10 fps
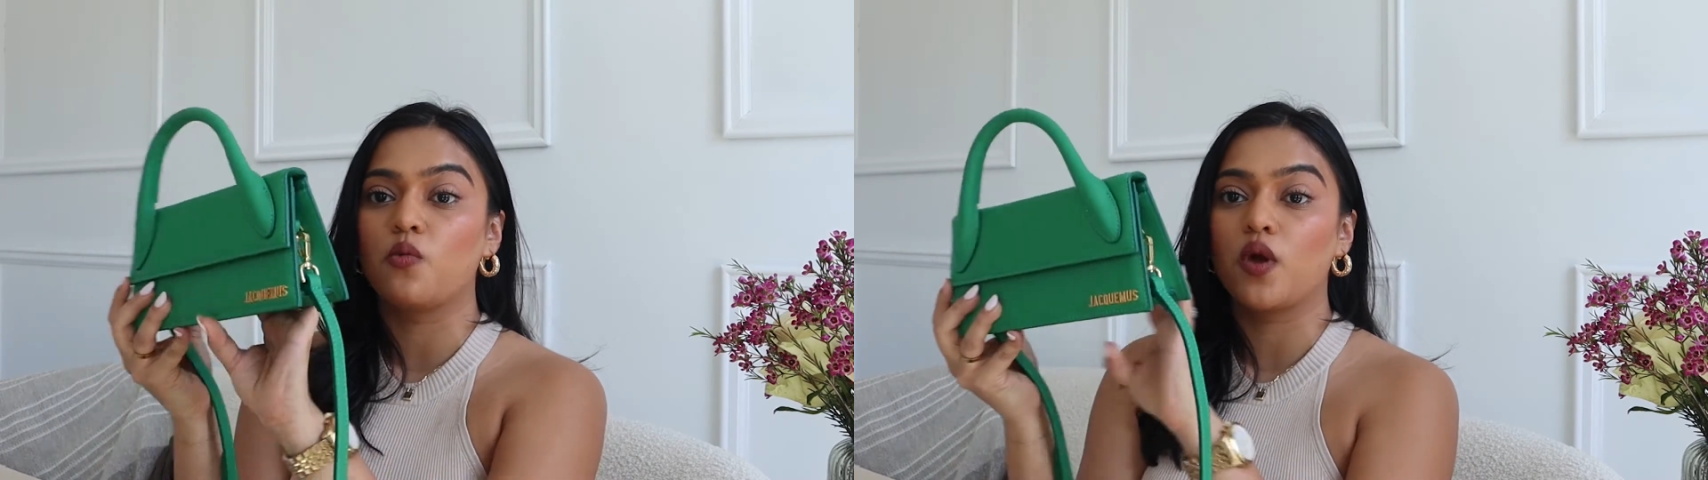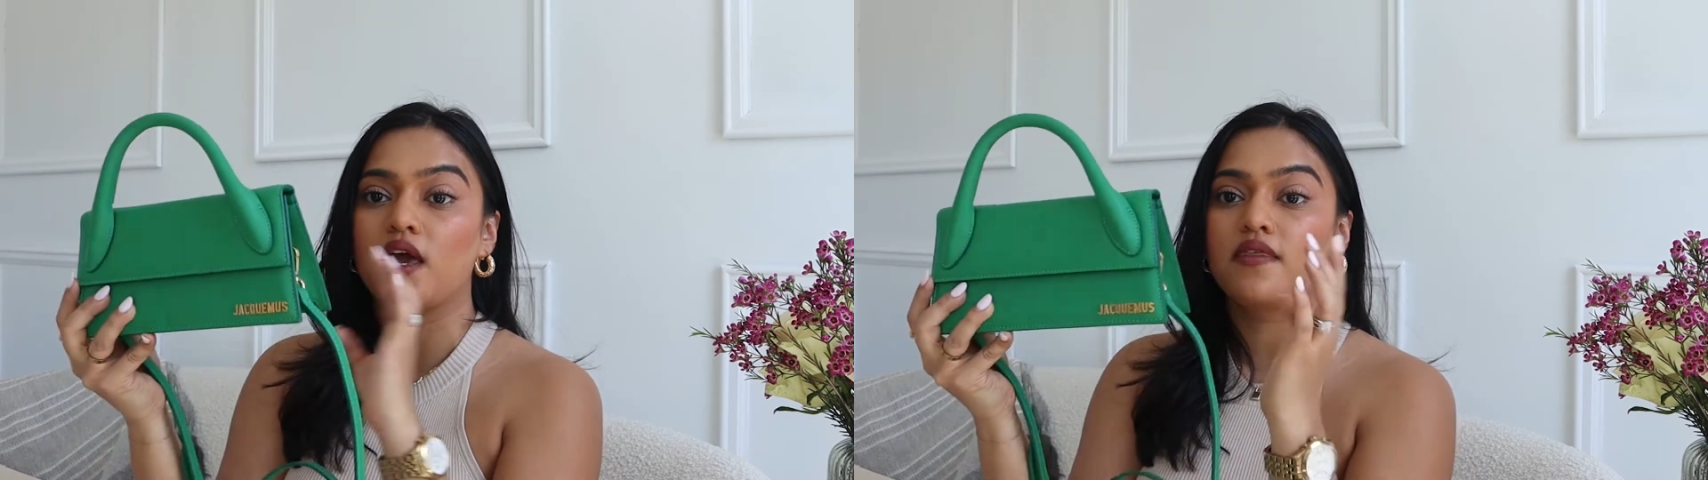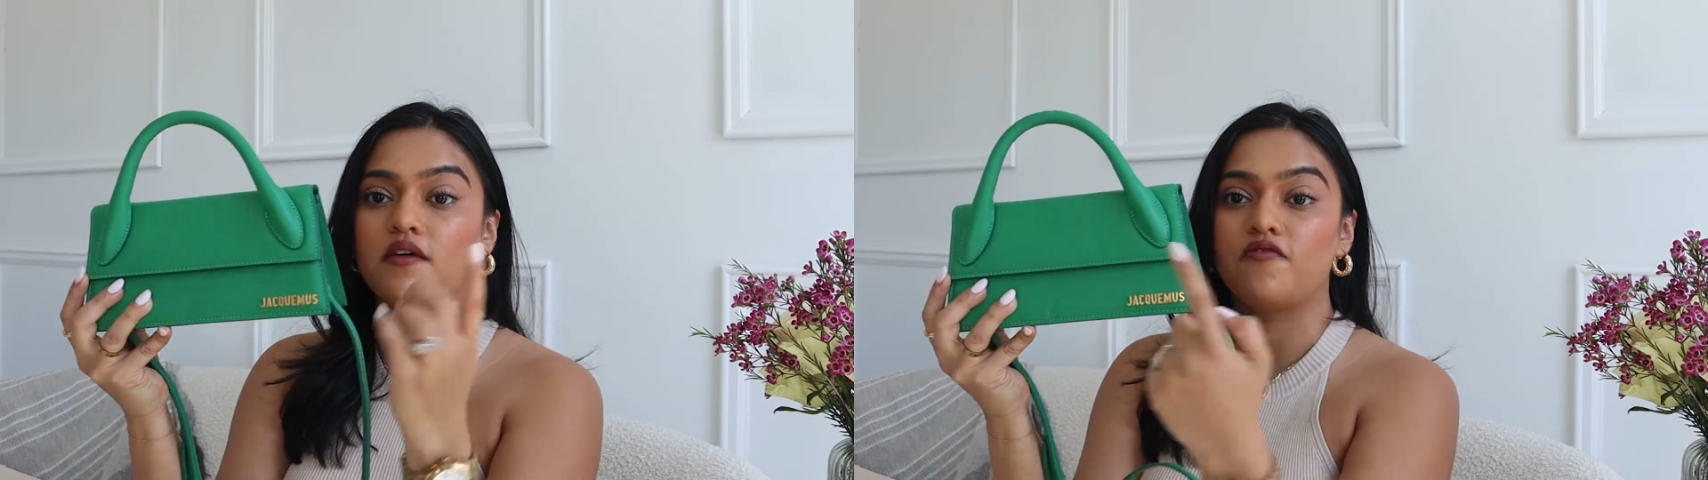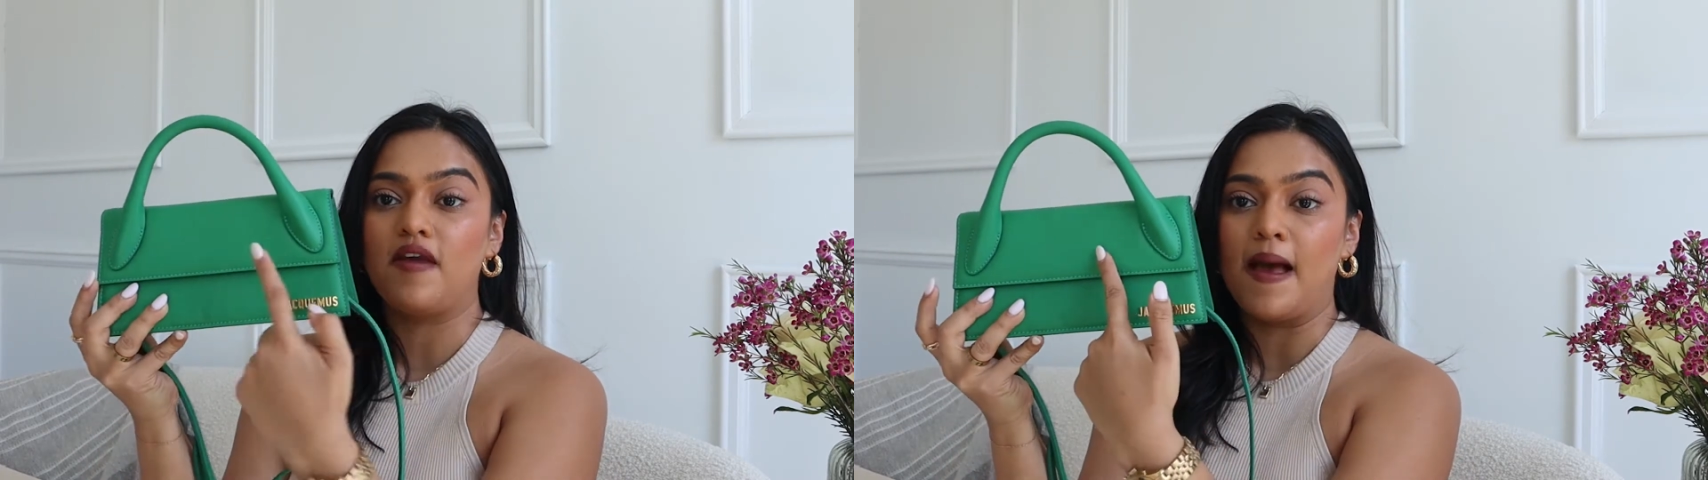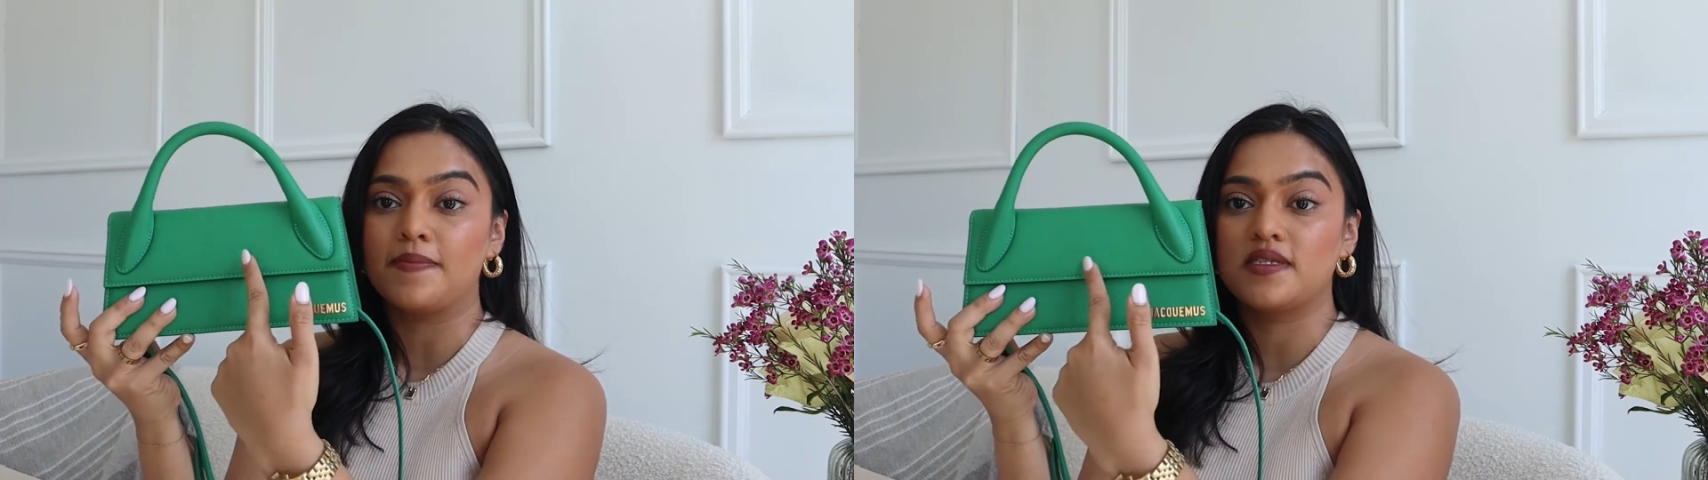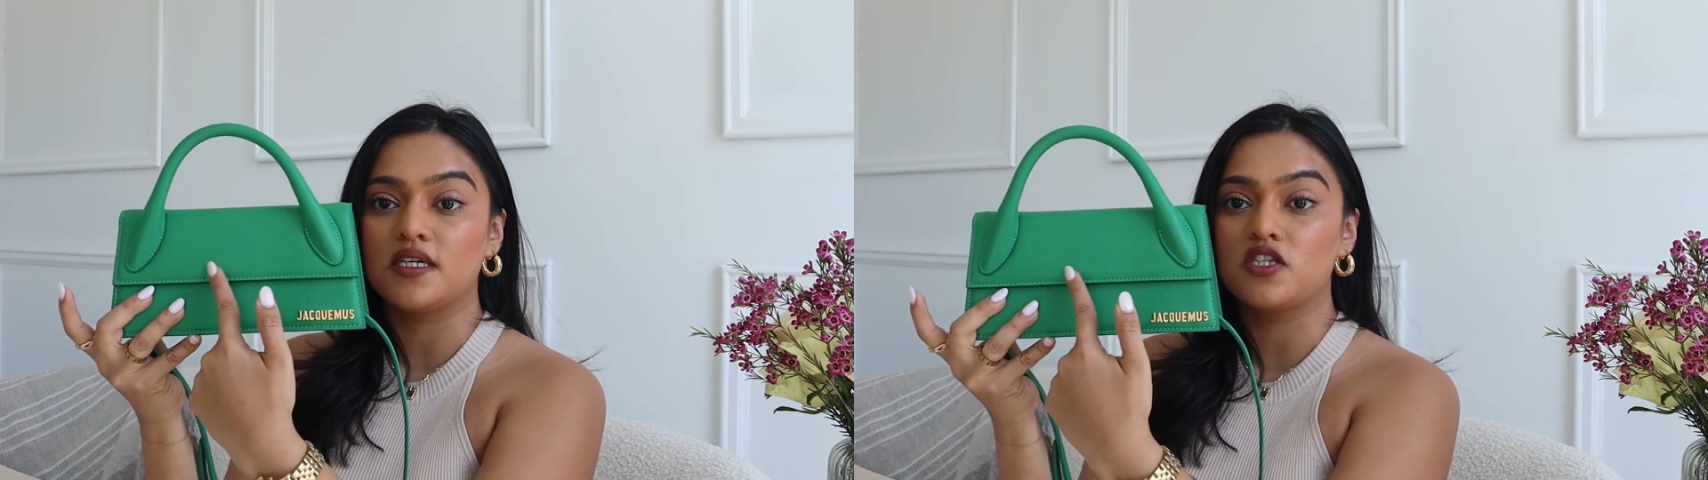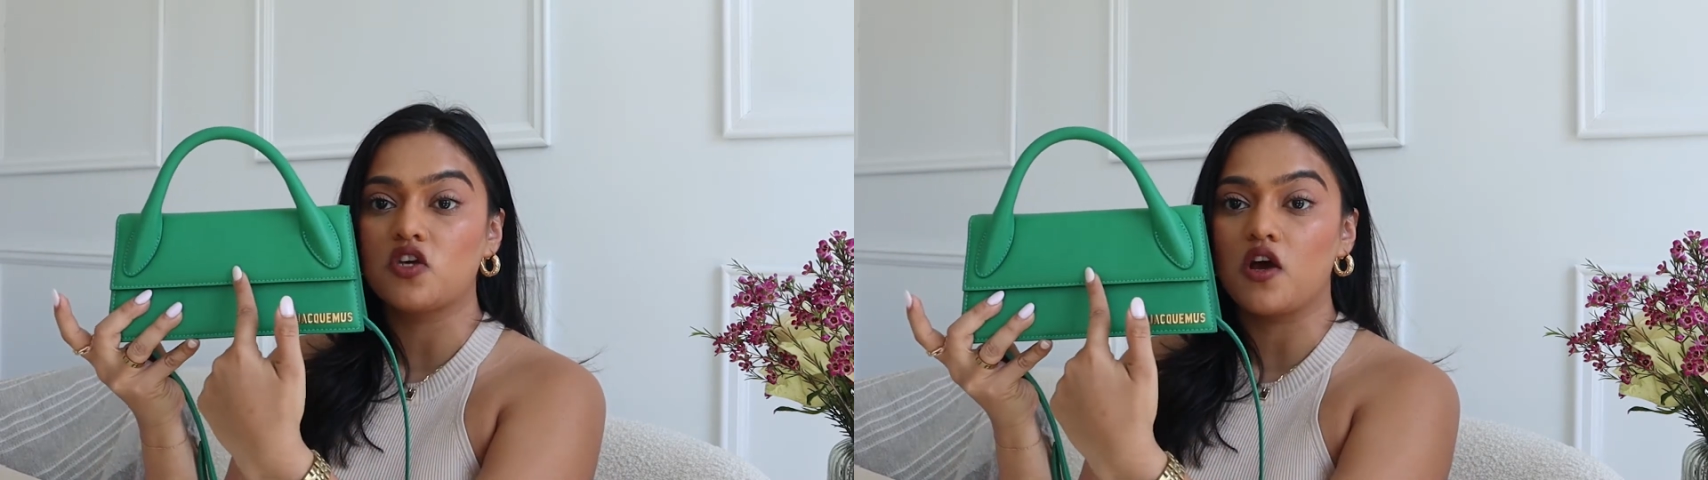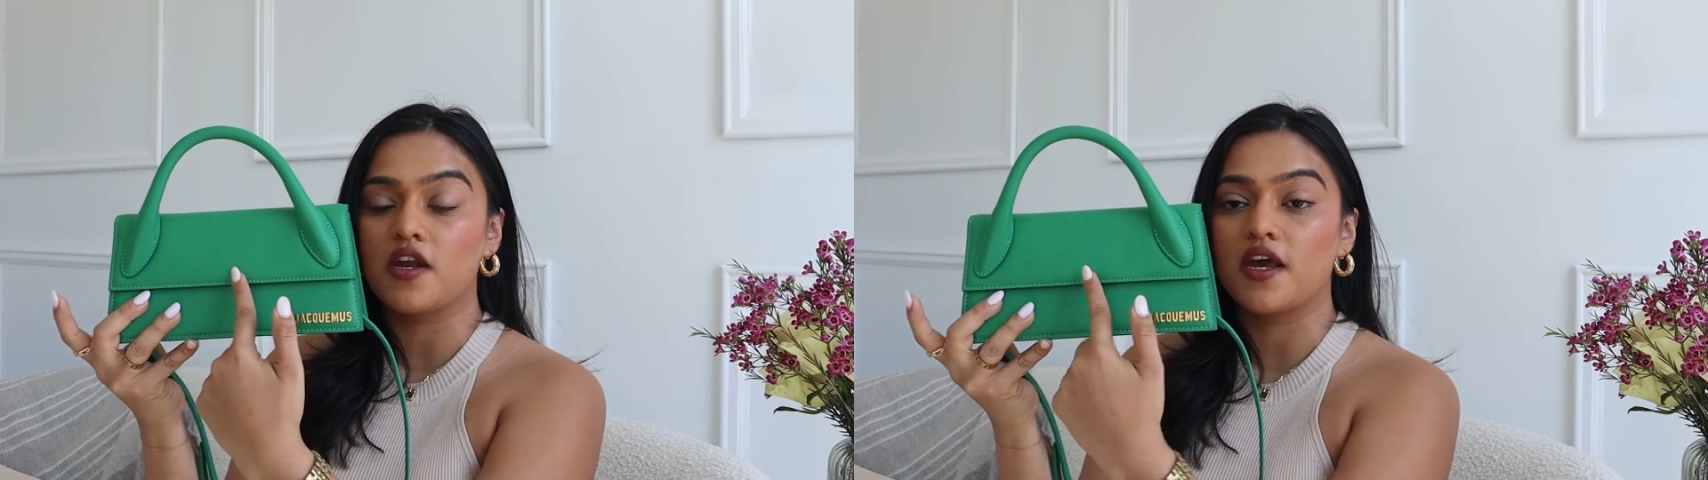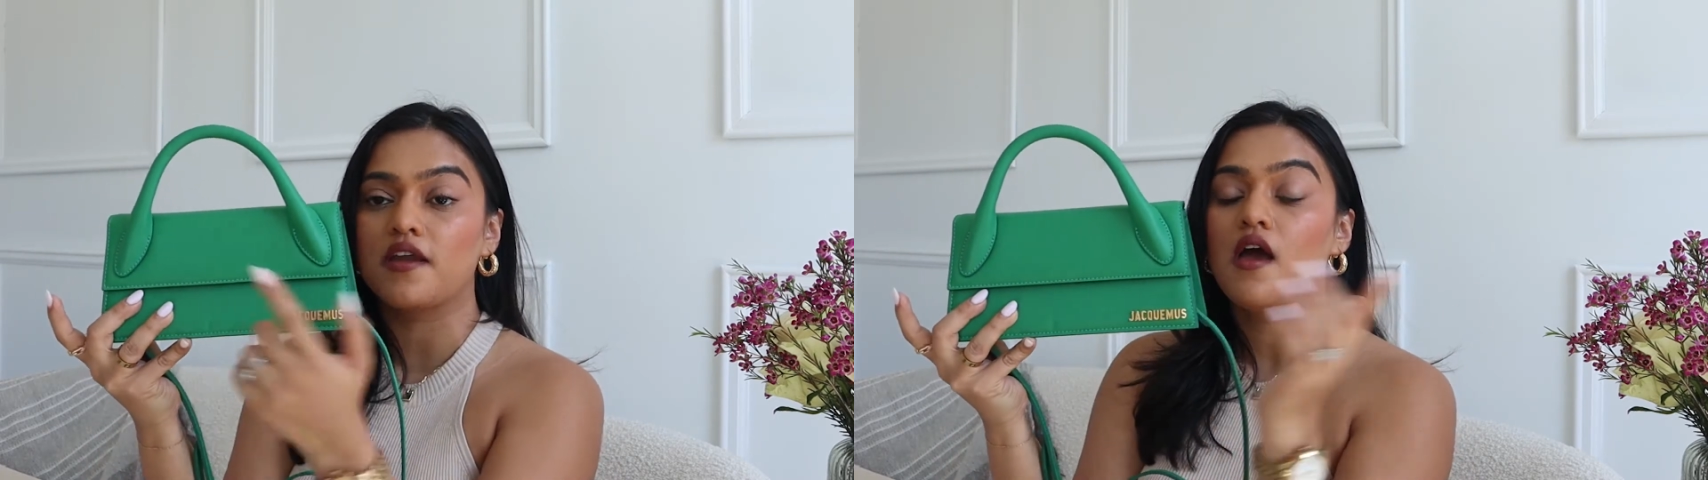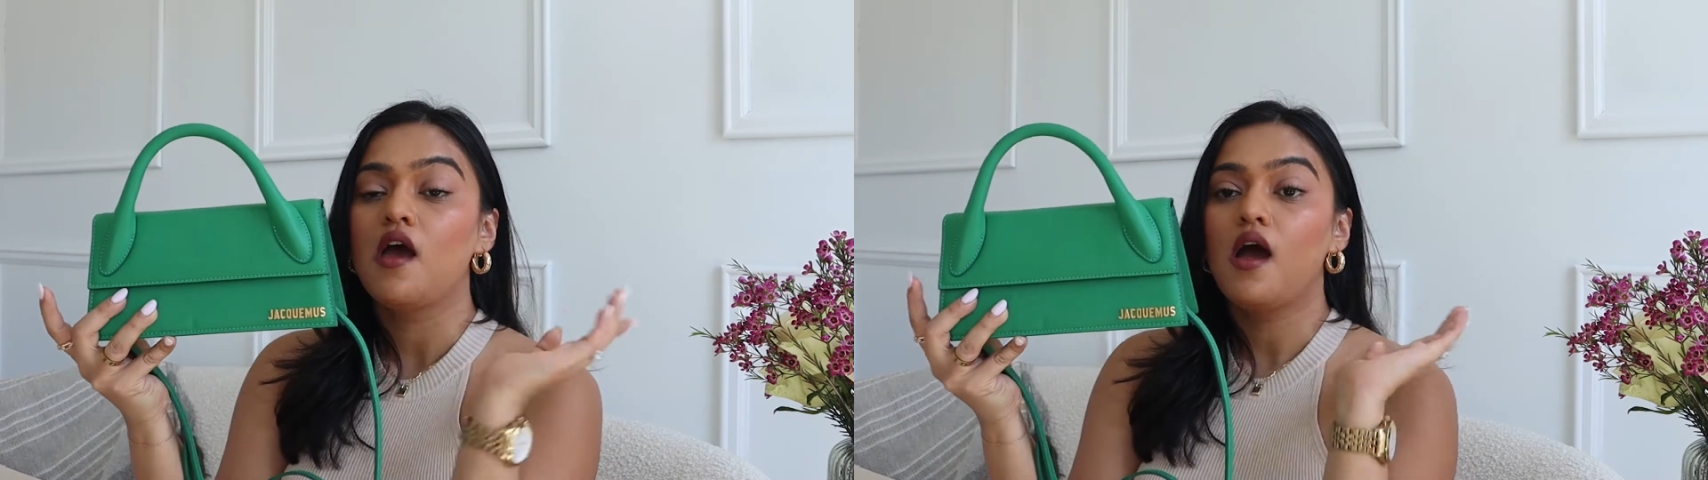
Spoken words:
way the flap sits on it.